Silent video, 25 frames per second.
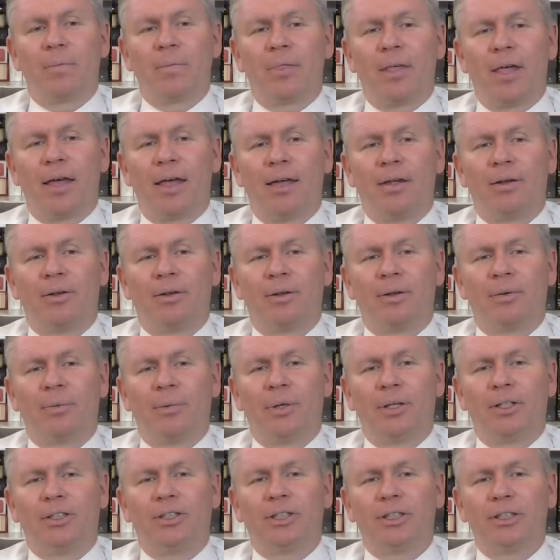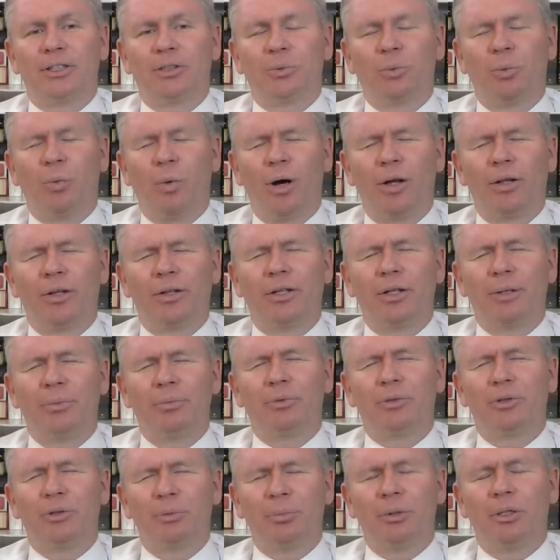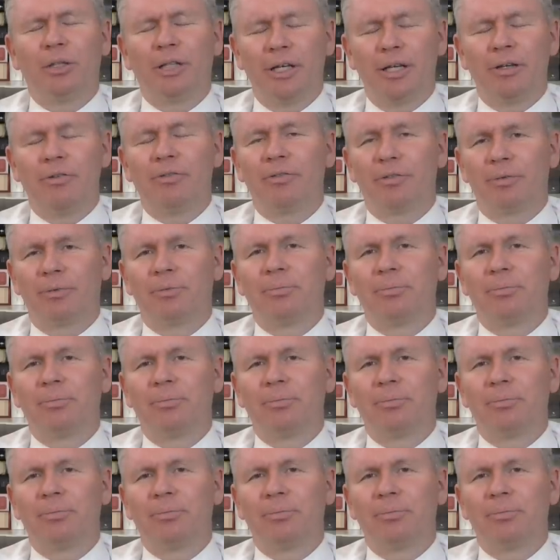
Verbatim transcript: And we just want them to believe.